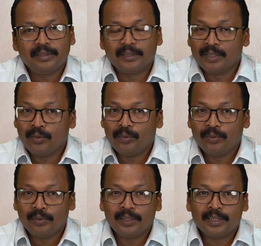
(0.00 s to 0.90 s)
Now,
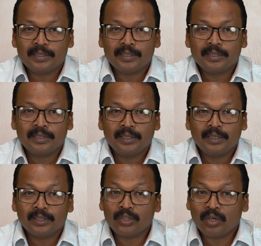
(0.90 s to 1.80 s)
let us
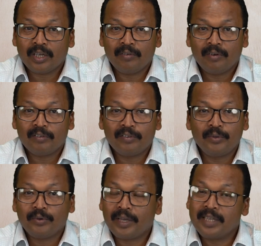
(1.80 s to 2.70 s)
talk about
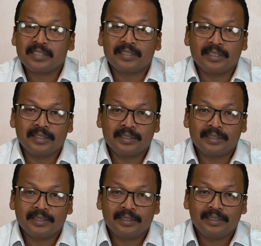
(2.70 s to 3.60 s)
few case
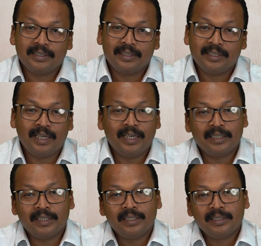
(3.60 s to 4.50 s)
studies
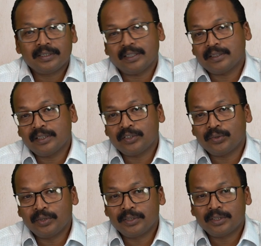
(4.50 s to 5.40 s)
and success
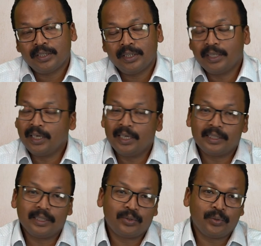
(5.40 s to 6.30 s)
stories
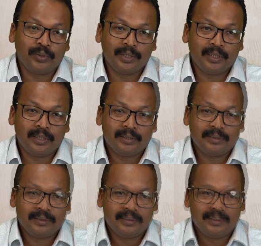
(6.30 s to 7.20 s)
related to OER.
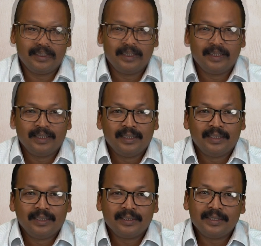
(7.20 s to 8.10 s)

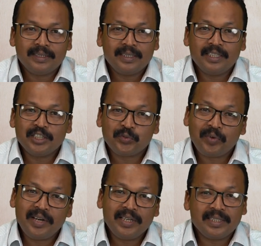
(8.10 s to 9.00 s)
These are
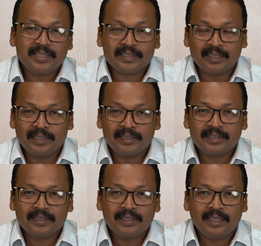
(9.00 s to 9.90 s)
inspiring case
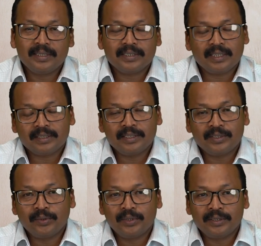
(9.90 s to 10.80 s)
studies and success
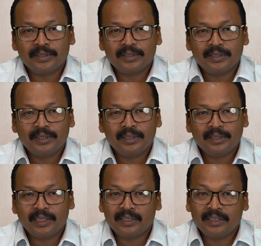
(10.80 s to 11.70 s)
stories that